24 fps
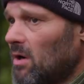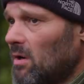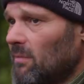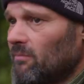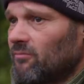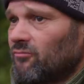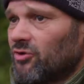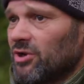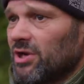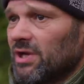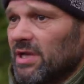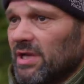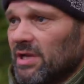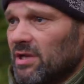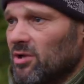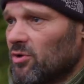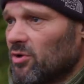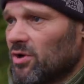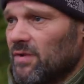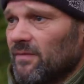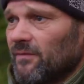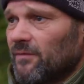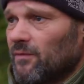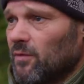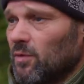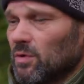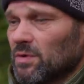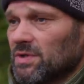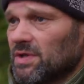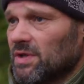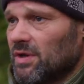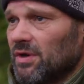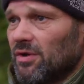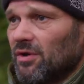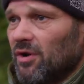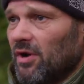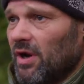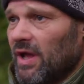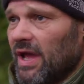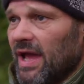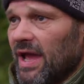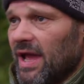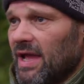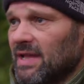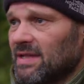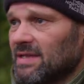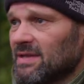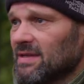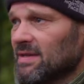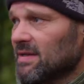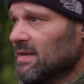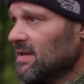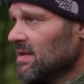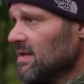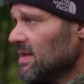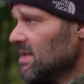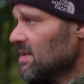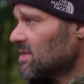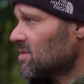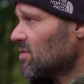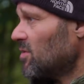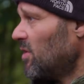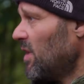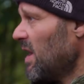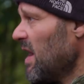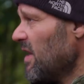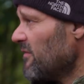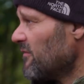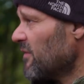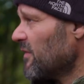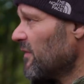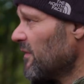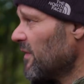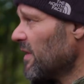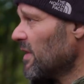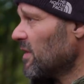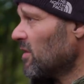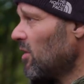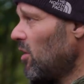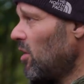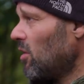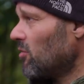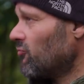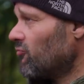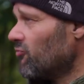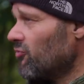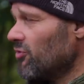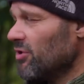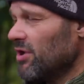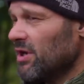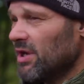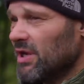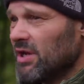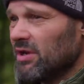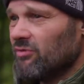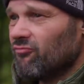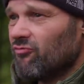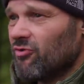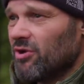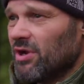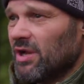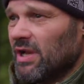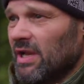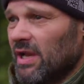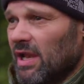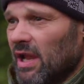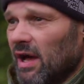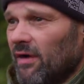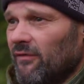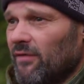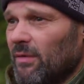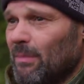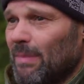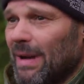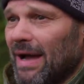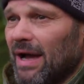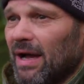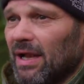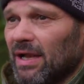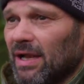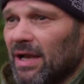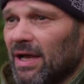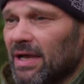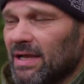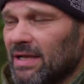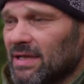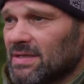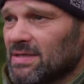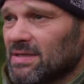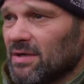I'm really looking forward to the night ahead. It's got everything that I really, really love about a lake.